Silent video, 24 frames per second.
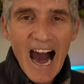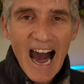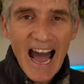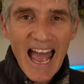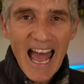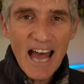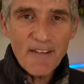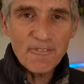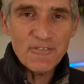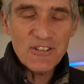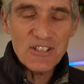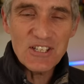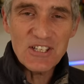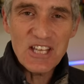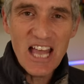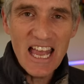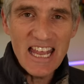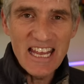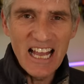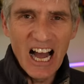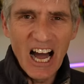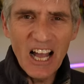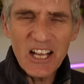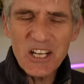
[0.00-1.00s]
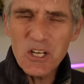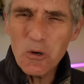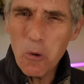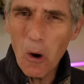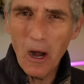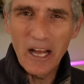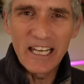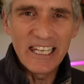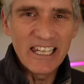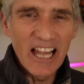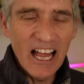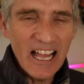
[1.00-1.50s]
I have to say, I
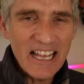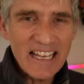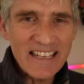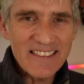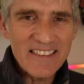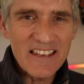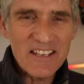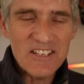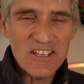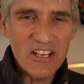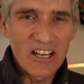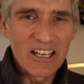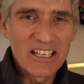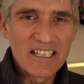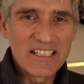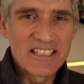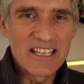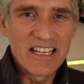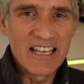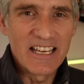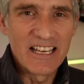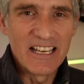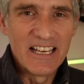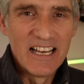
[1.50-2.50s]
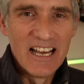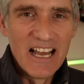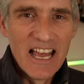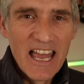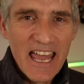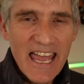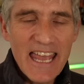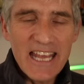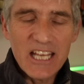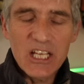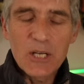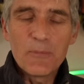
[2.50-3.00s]
quite like this idea.
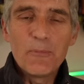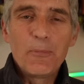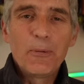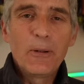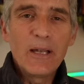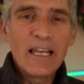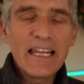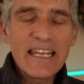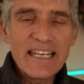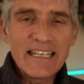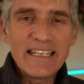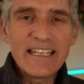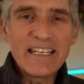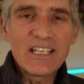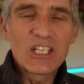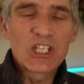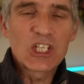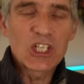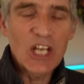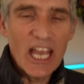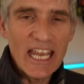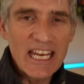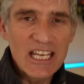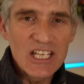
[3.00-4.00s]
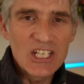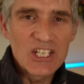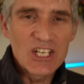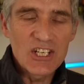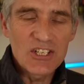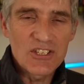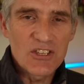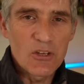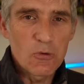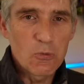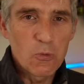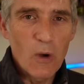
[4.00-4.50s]
It completely
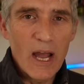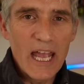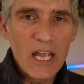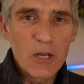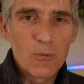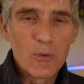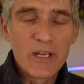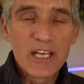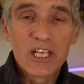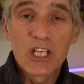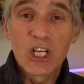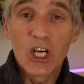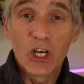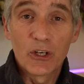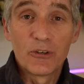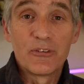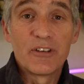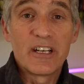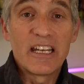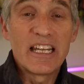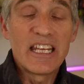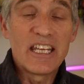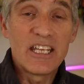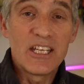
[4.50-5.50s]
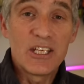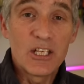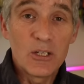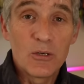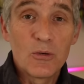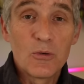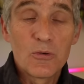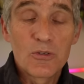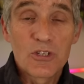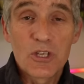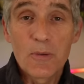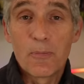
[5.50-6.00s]
changes the way we currently
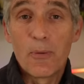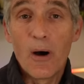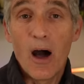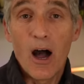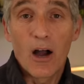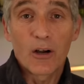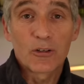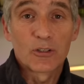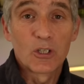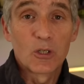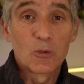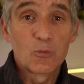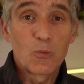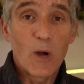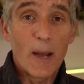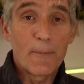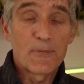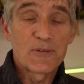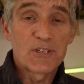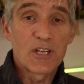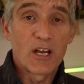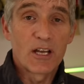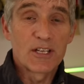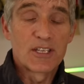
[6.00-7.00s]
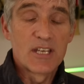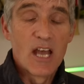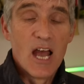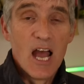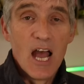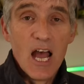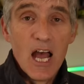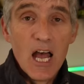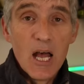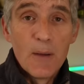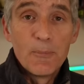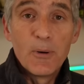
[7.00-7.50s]
use the Parkrun website.
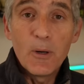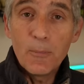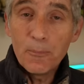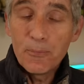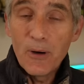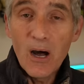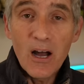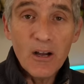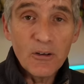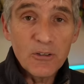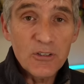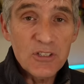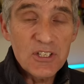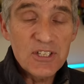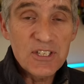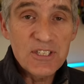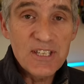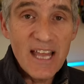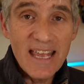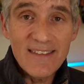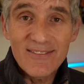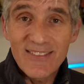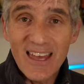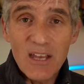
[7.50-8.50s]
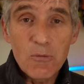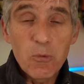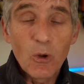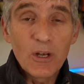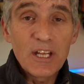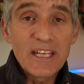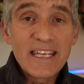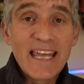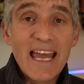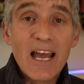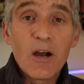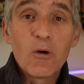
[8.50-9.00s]
But Parkrun state they want
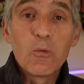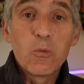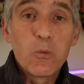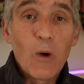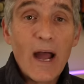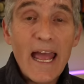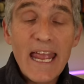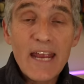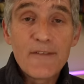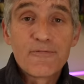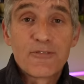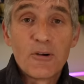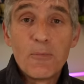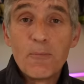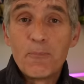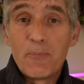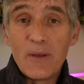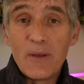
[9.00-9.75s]
to get away from